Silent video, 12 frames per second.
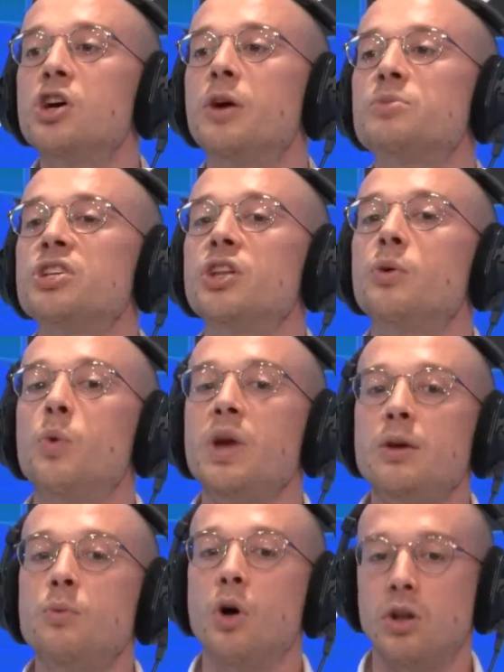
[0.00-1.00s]
option that
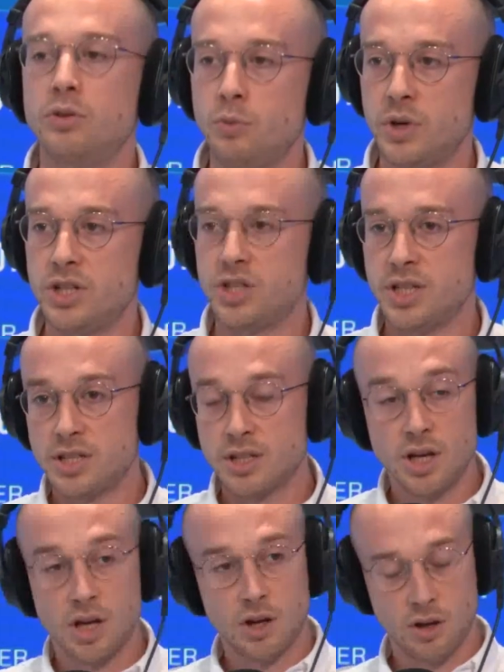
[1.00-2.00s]
we want, which
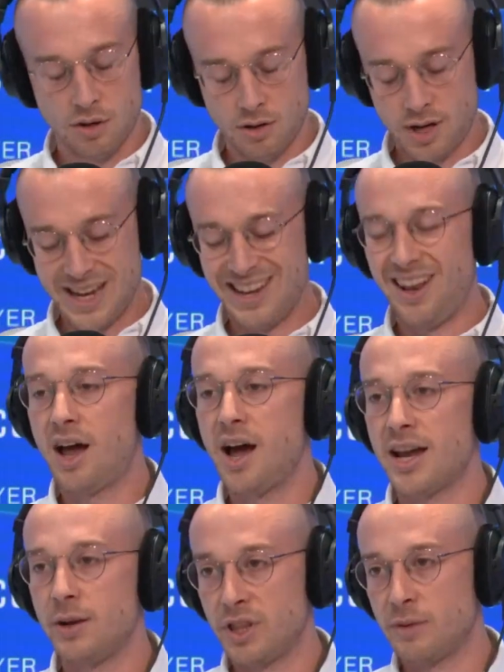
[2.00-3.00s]
is in
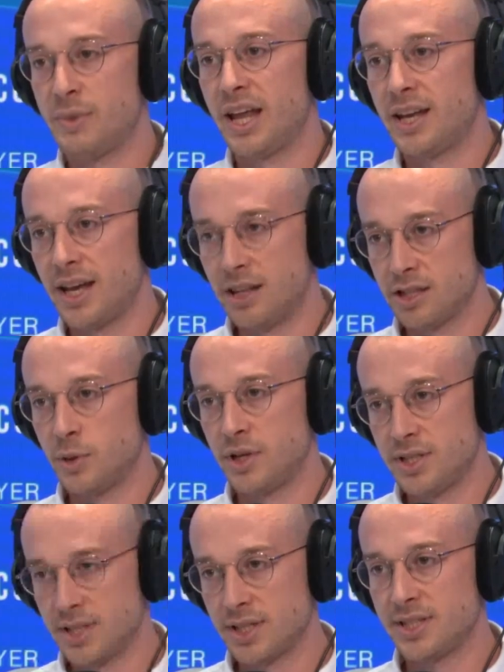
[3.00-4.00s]
line with the mandate that
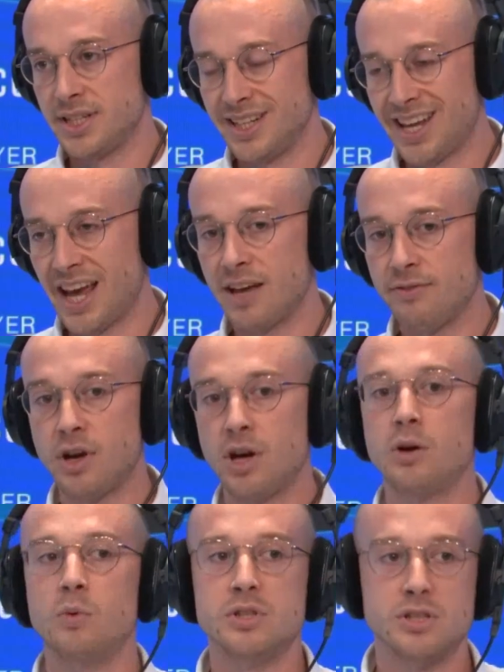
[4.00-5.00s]
2016 gave,
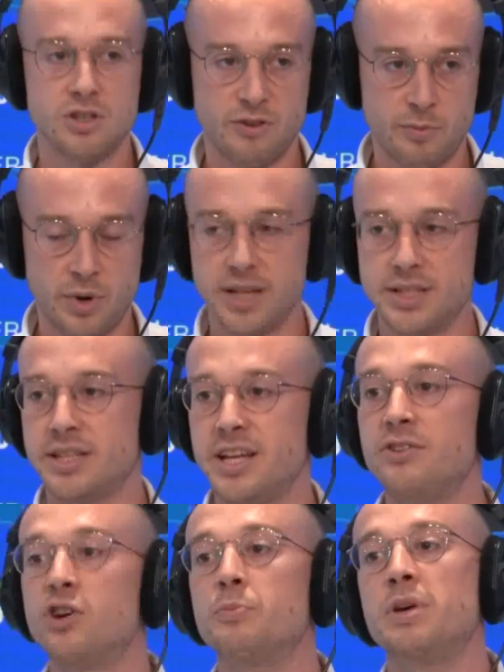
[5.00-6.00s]
was a soft Brexit.
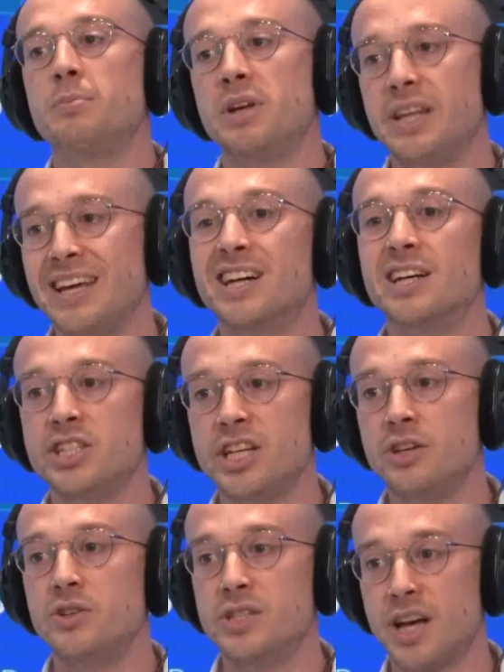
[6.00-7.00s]
Then you've got people in the ERG
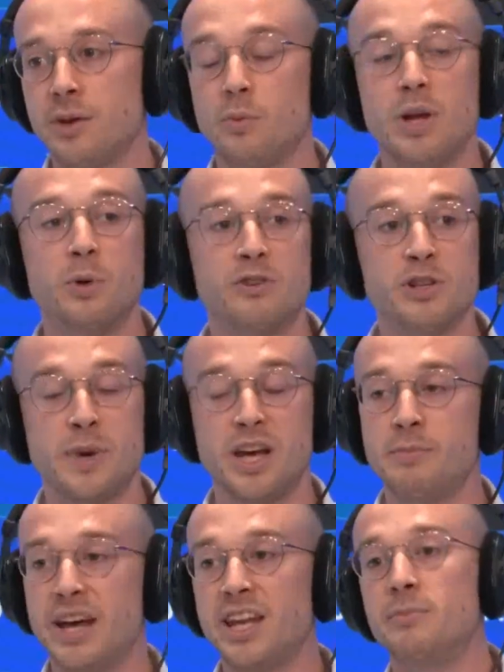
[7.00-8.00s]
who say, we want to
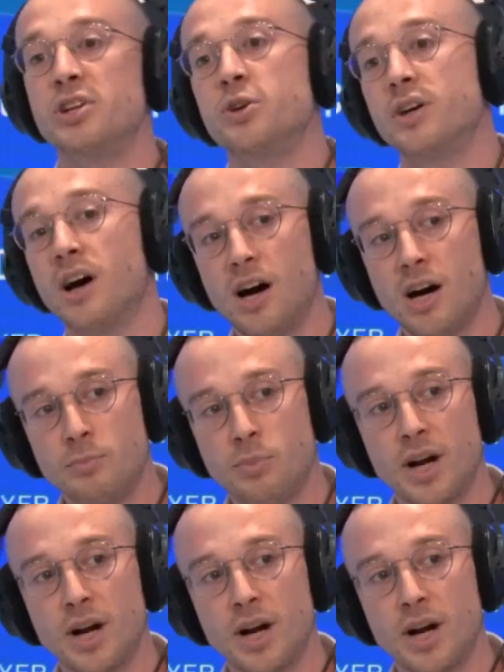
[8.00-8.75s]
respect the mandate by doing a hard